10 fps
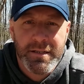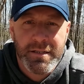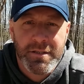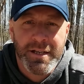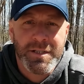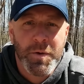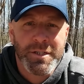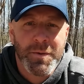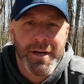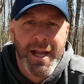So the next
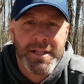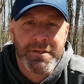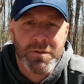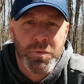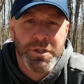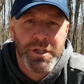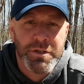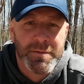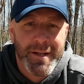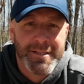question I want to answer is, what should
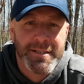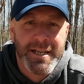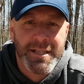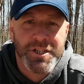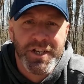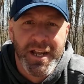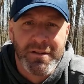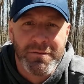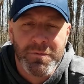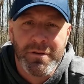you expect to see on this
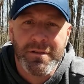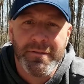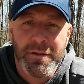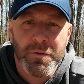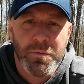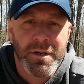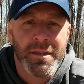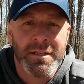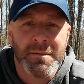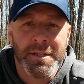channel? Well, one of the
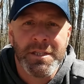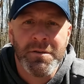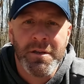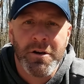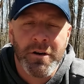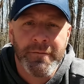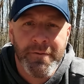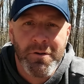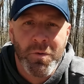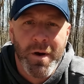things I'll be doing are
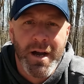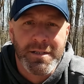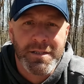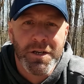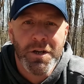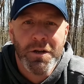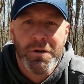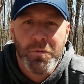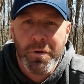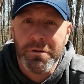photo walks,
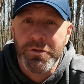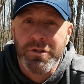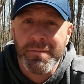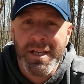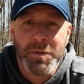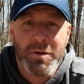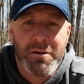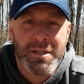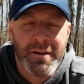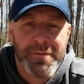where you'll join me as we go
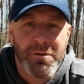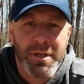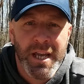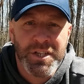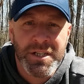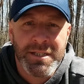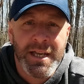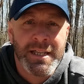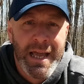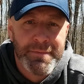out to different locations
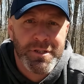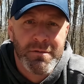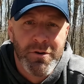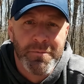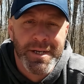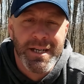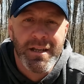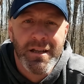and capture the moment.